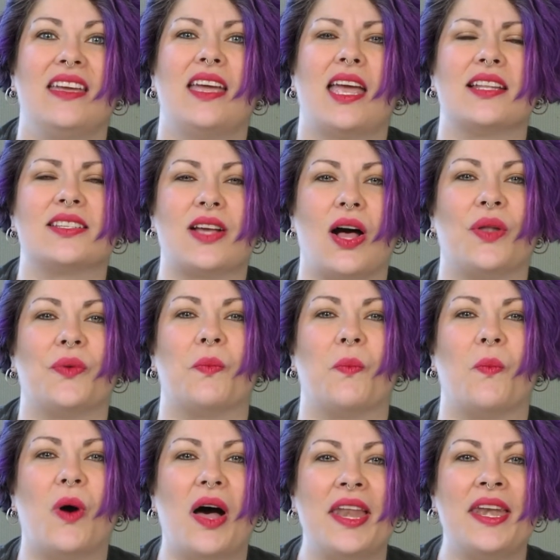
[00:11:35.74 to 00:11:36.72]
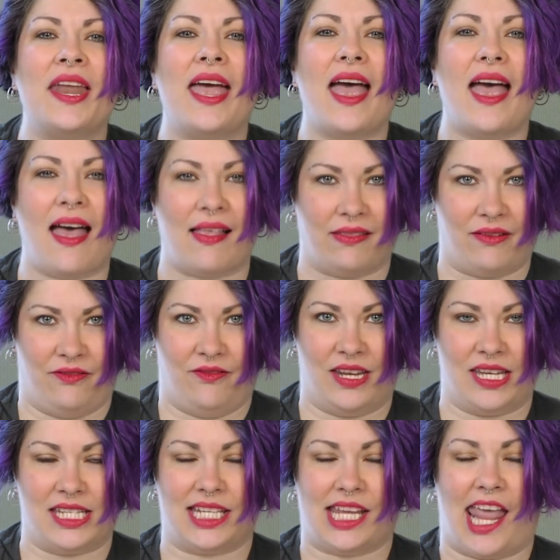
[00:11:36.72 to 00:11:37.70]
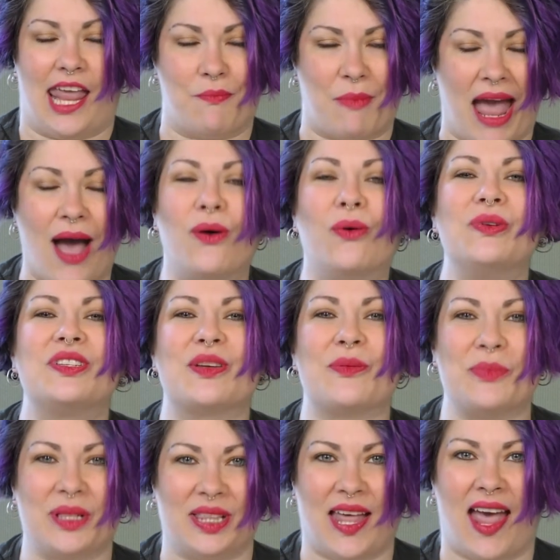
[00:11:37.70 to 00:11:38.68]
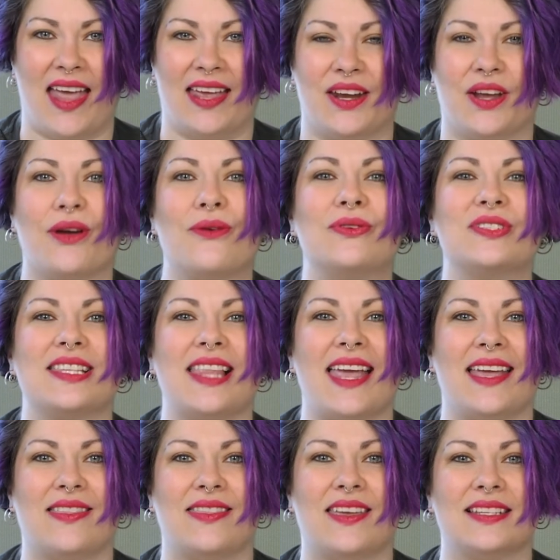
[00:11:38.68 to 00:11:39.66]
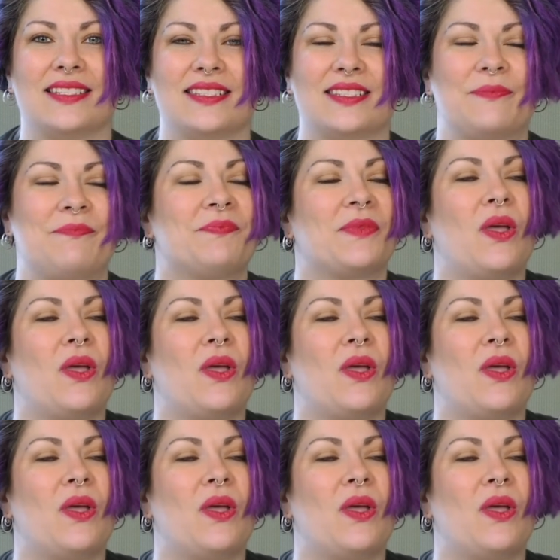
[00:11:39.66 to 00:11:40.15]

It's called One Elephant Came Out to Play, and it goes like this.